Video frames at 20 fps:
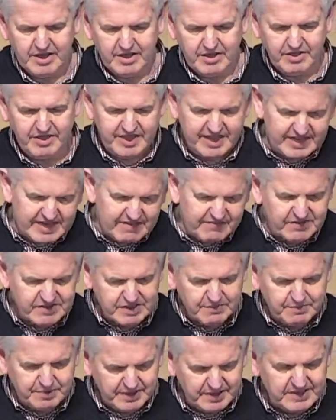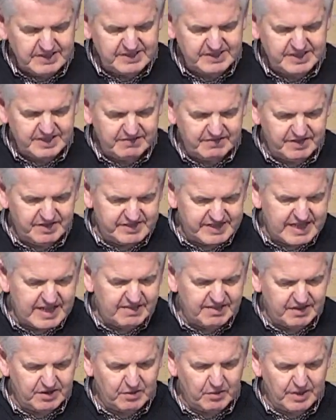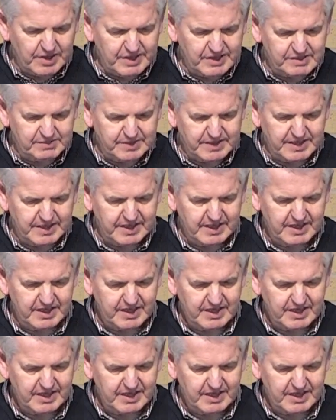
the inevitability of the death that awaits me?